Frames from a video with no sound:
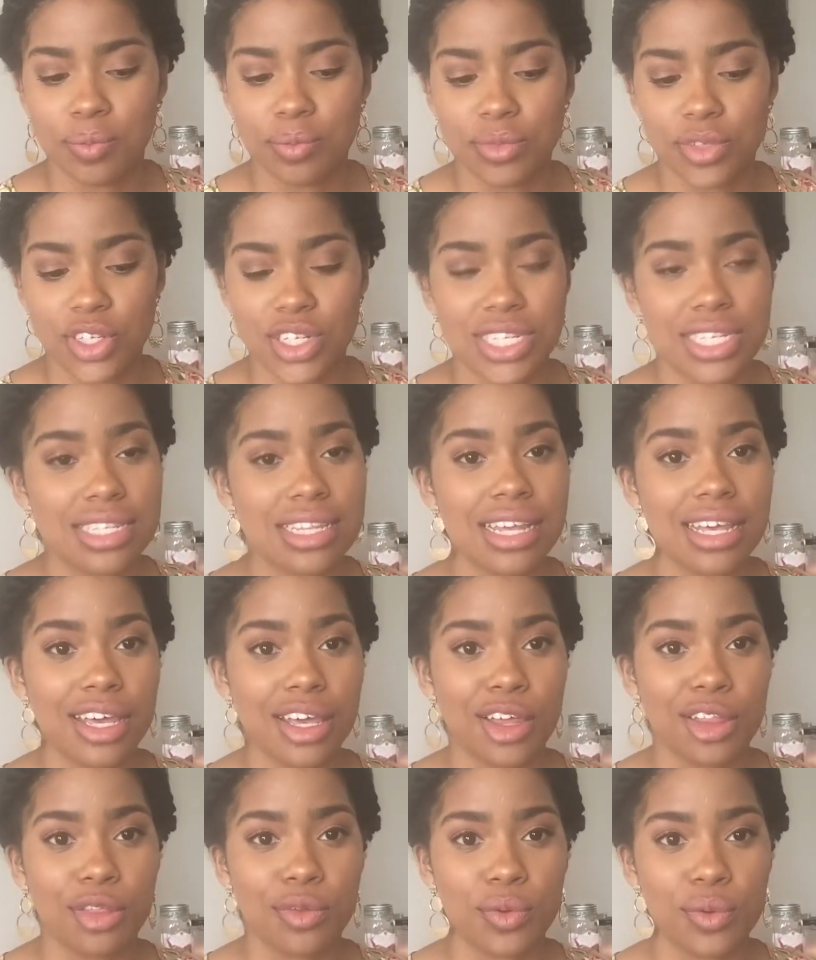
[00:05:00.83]
just
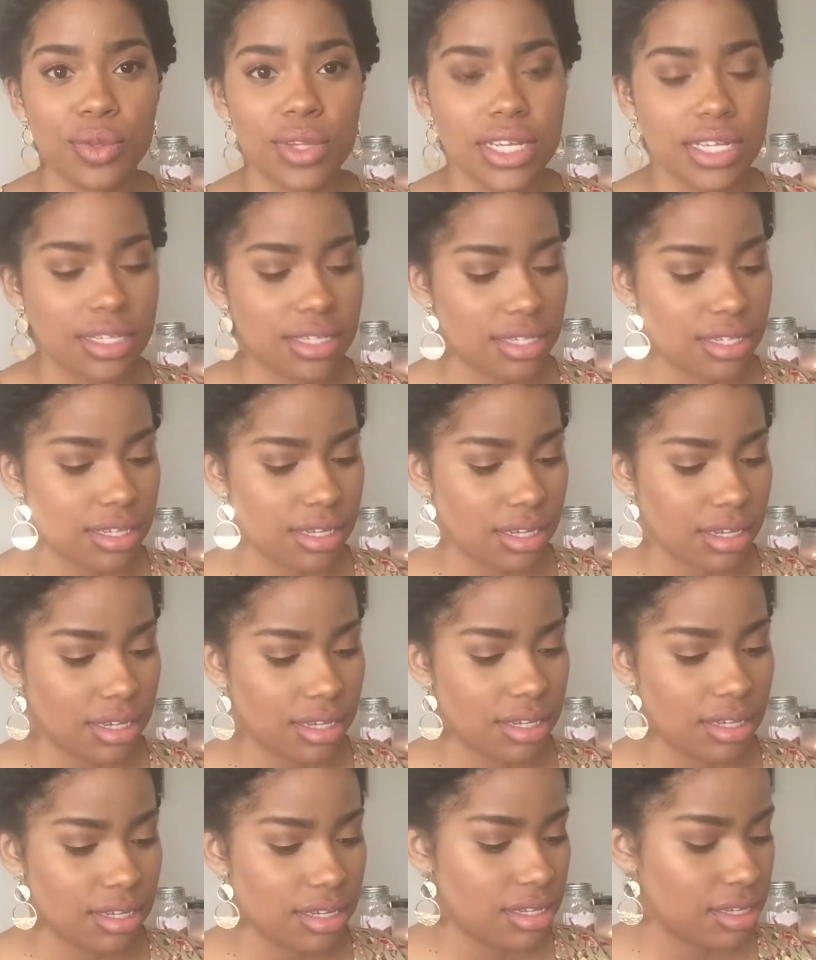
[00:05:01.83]
thinking through this
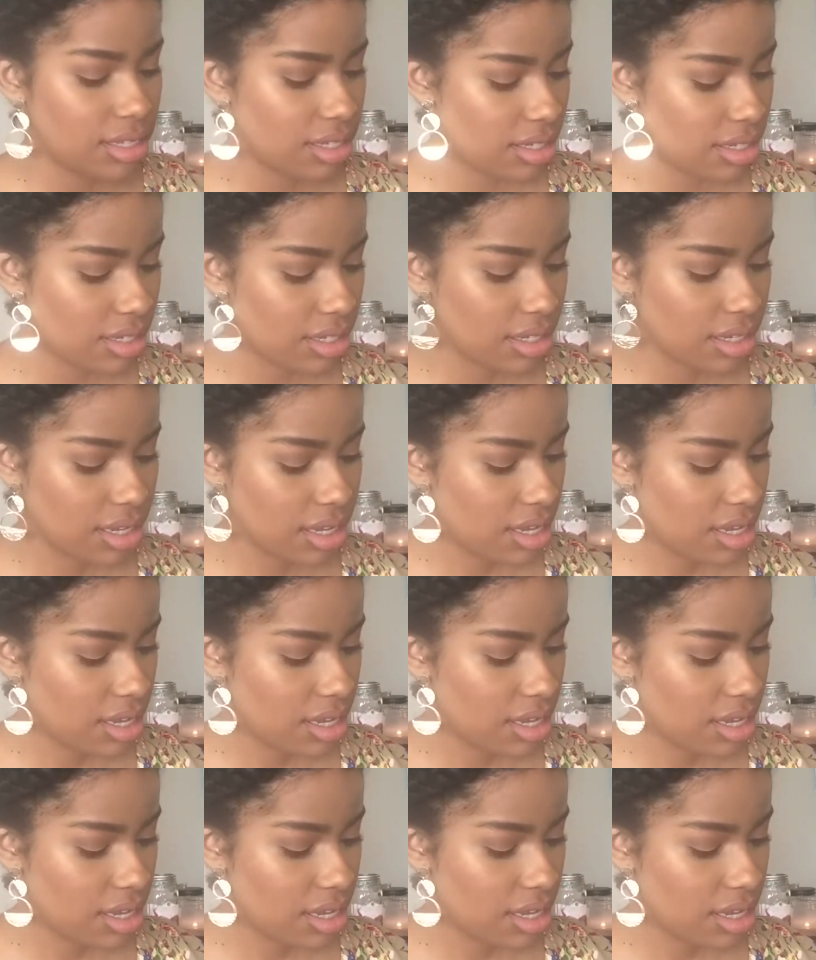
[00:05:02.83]
is